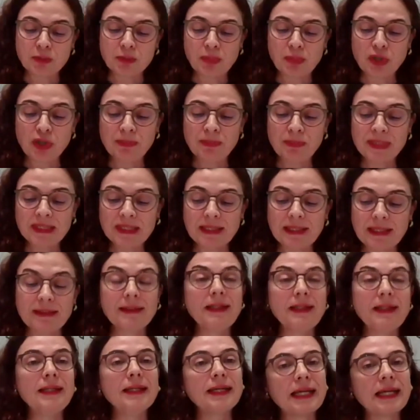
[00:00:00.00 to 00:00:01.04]
deployment
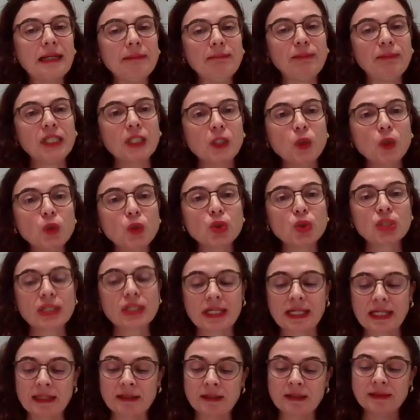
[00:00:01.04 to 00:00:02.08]
can really help
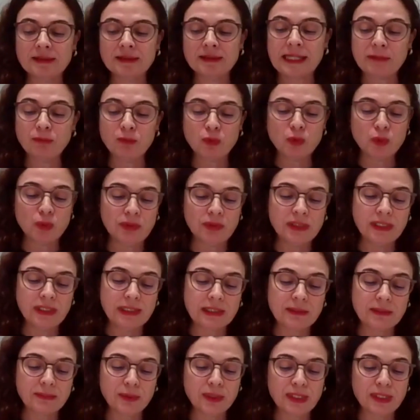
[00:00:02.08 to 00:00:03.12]
reduce time to
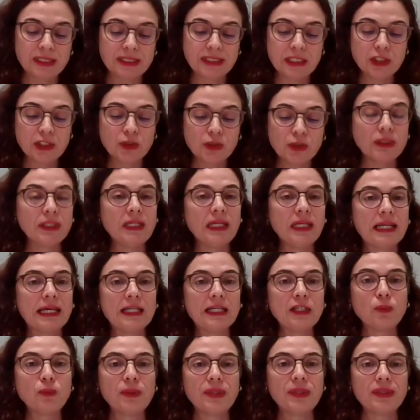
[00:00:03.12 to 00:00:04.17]
decarbonization in
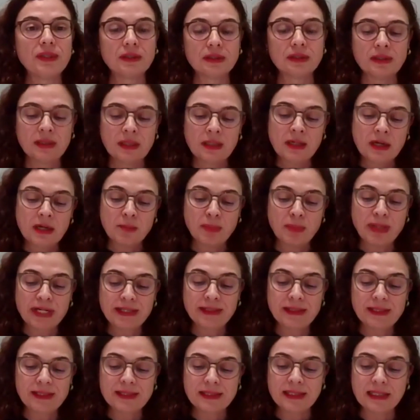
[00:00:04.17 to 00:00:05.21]
line with the
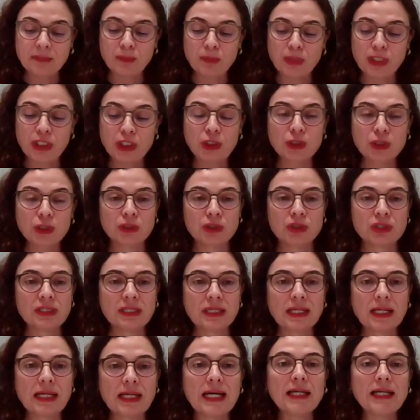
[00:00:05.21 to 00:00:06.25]
Paris
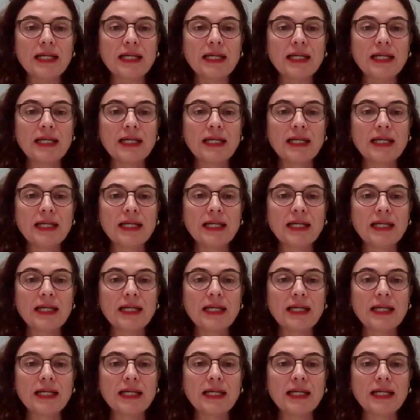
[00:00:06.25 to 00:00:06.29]
ambitions.